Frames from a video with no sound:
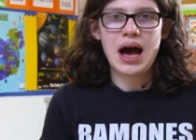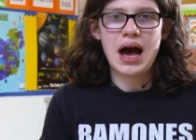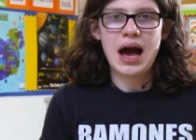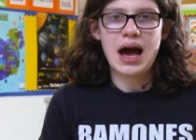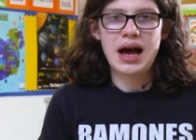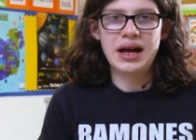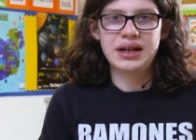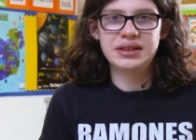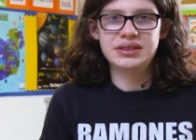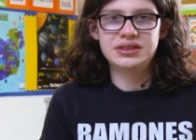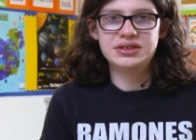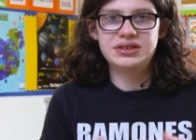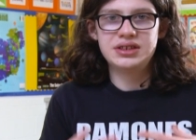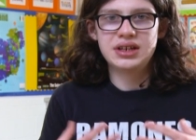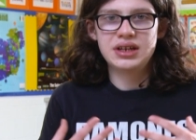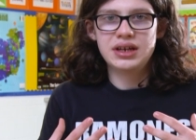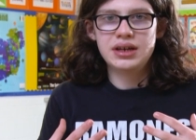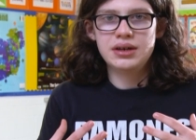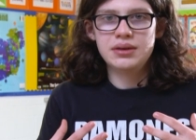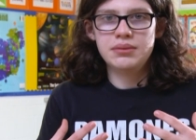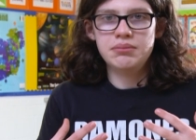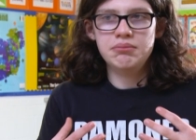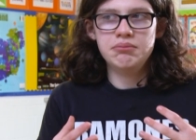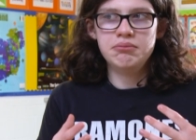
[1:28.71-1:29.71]
And
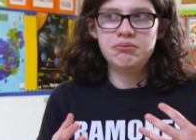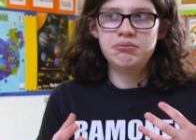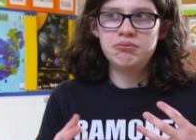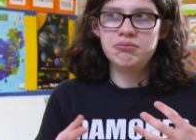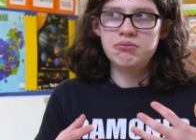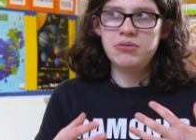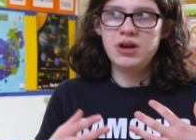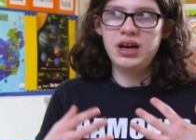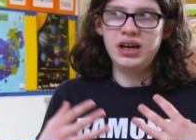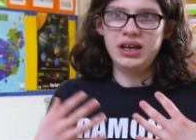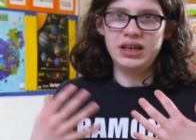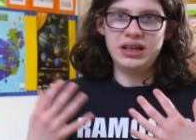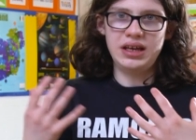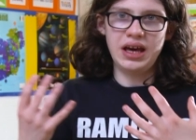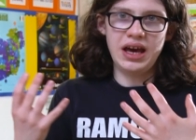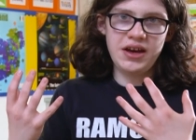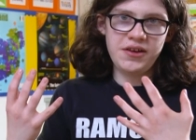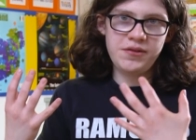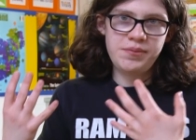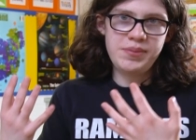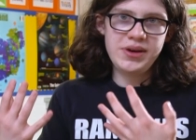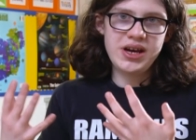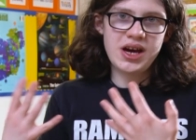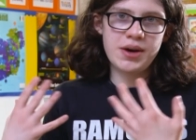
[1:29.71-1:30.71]
it
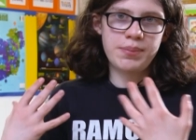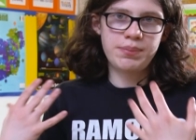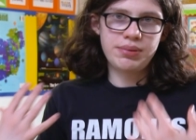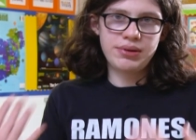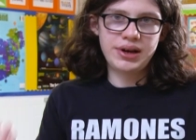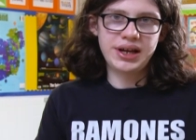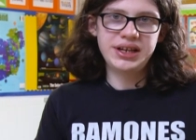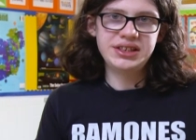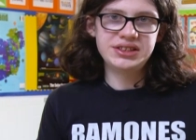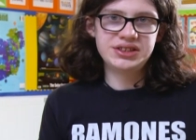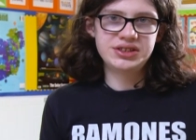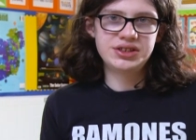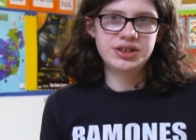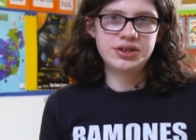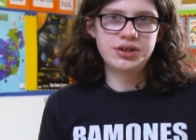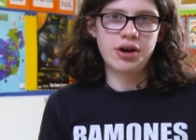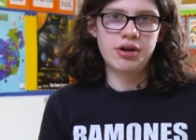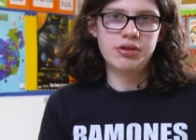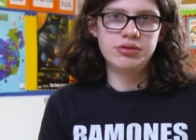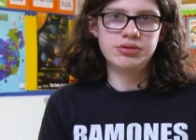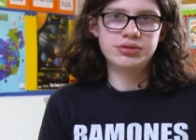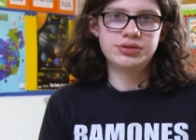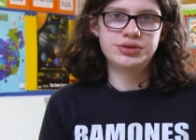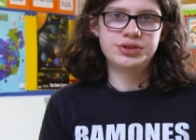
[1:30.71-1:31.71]
gave me a place to
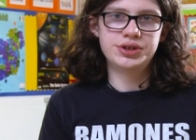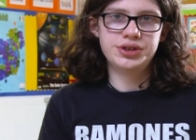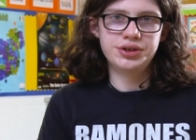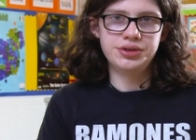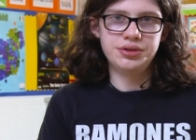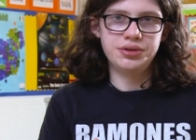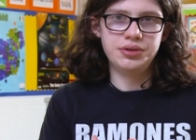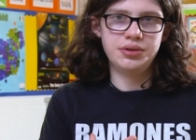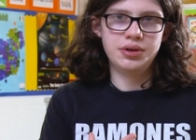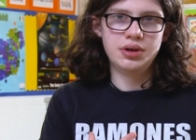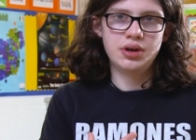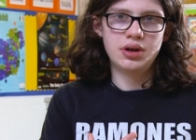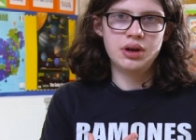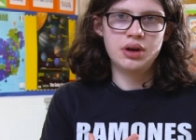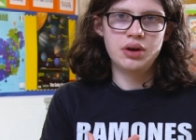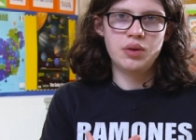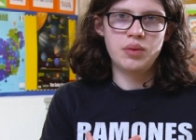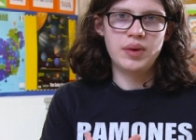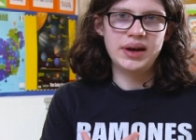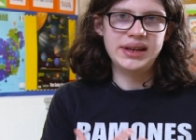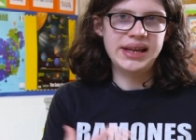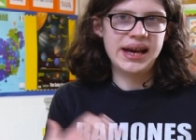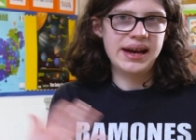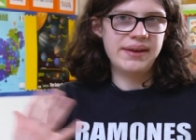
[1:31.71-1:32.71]
go to
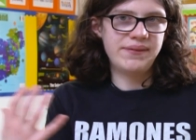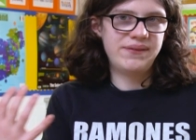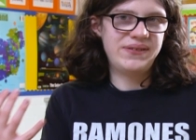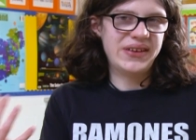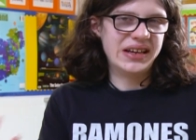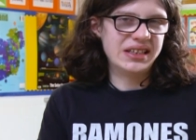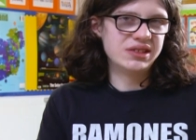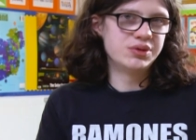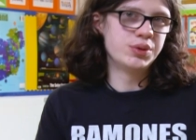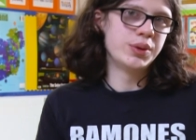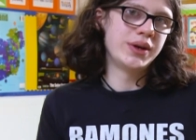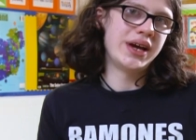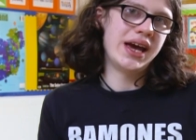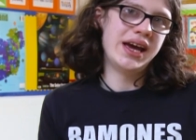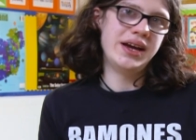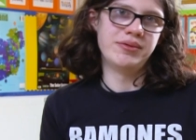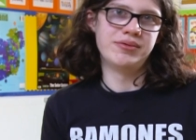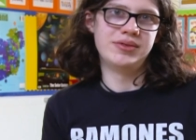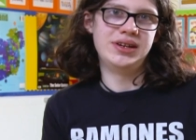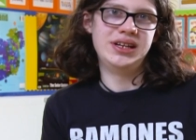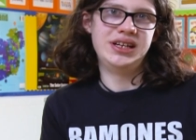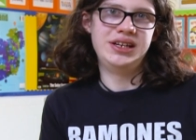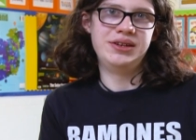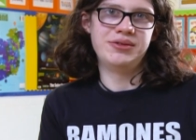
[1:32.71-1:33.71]
when it, things were
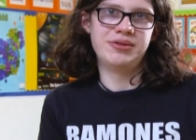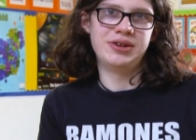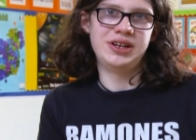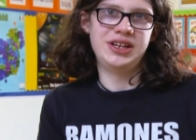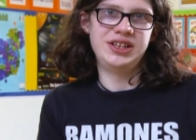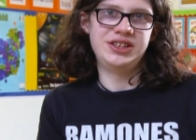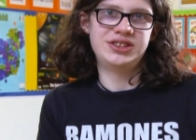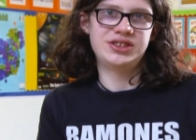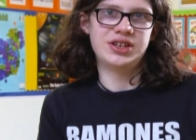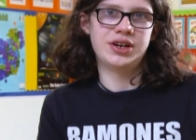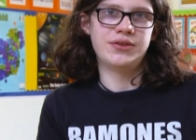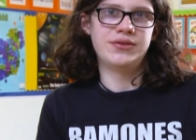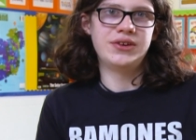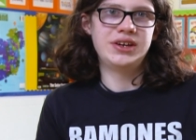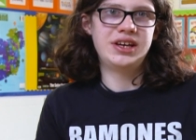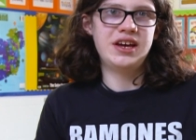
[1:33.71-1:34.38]
getting really, really tough.